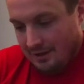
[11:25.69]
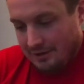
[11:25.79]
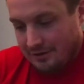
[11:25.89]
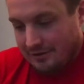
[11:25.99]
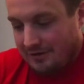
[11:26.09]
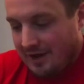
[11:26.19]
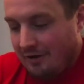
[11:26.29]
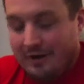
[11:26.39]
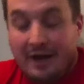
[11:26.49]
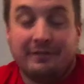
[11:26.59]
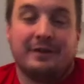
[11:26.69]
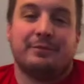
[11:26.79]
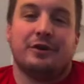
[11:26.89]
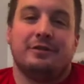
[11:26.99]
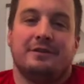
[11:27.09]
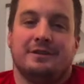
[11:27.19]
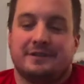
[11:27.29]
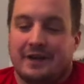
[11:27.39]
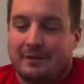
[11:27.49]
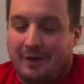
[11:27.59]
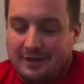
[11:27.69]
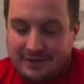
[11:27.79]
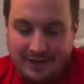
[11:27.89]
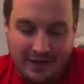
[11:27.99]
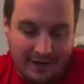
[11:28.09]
So now having both of these side by side,